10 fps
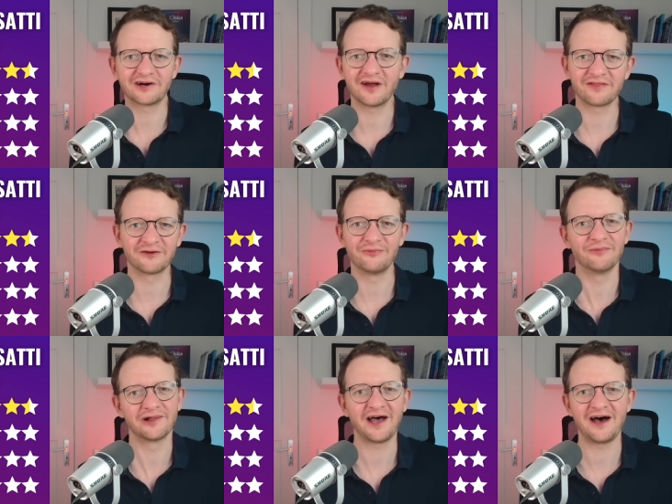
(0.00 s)
I think we
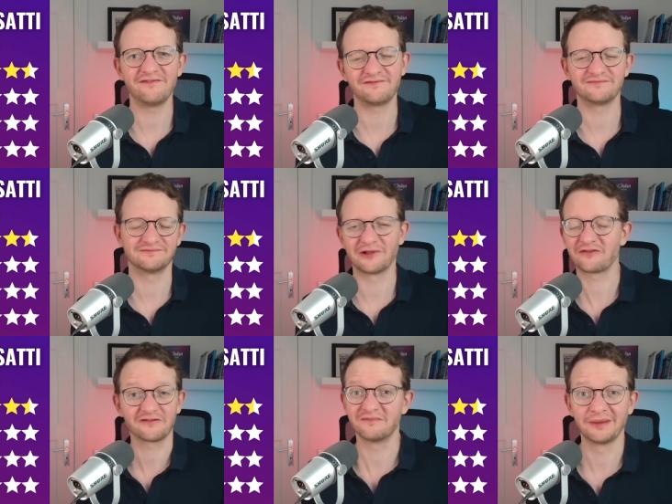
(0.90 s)
will have lots
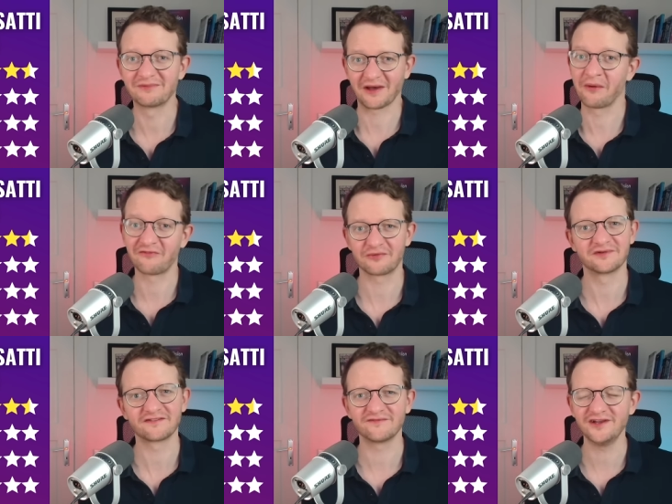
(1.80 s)
of memes coming from
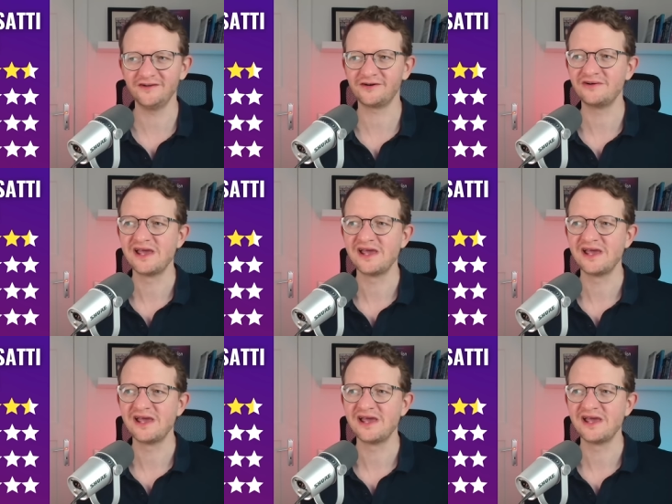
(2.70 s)
this video.